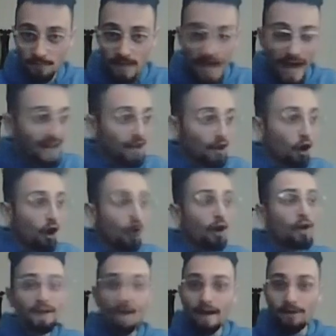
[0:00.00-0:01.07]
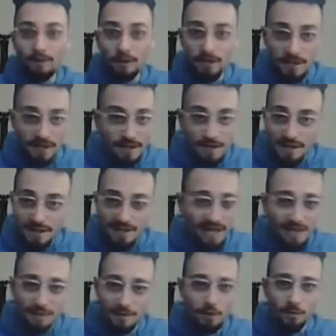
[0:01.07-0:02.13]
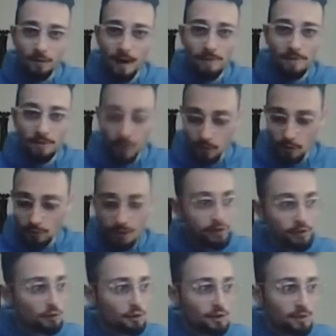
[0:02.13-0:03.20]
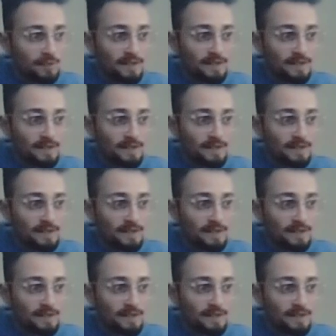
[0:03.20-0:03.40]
And at all levels, it is the second most popular move because you just play